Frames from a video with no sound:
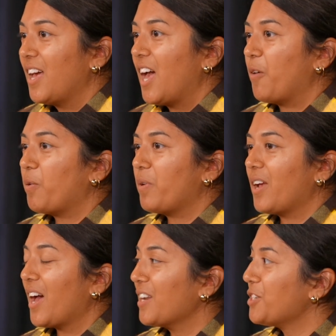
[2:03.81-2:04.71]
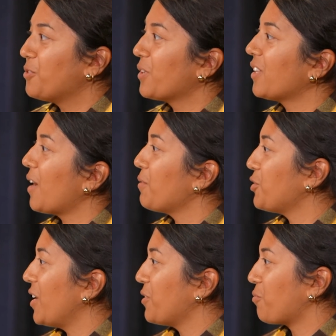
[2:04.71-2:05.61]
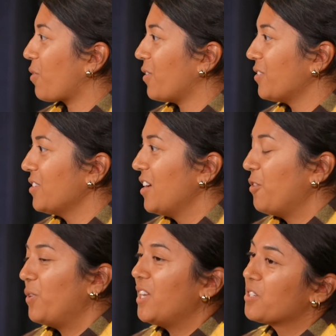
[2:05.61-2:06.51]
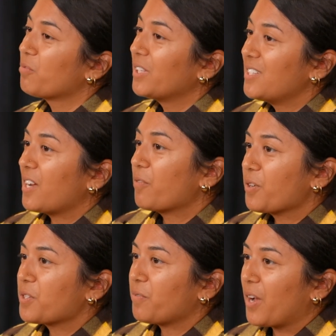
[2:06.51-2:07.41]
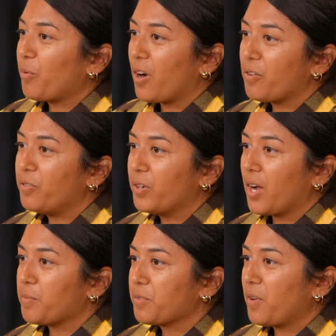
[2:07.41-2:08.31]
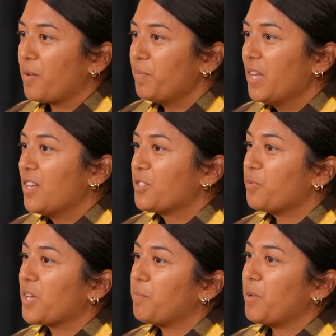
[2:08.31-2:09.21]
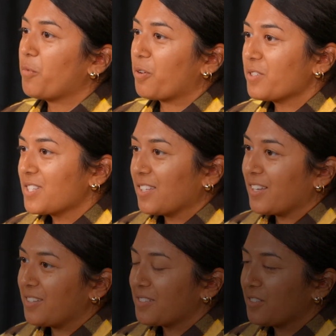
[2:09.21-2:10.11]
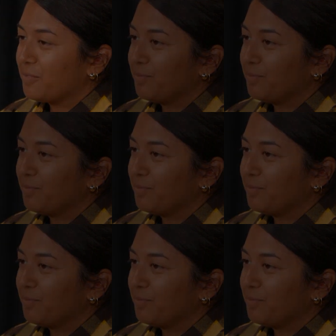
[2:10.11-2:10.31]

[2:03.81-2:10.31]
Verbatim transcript: And when we head into a climate change world, we need to really diversify where our food comes from so we can be more resilient.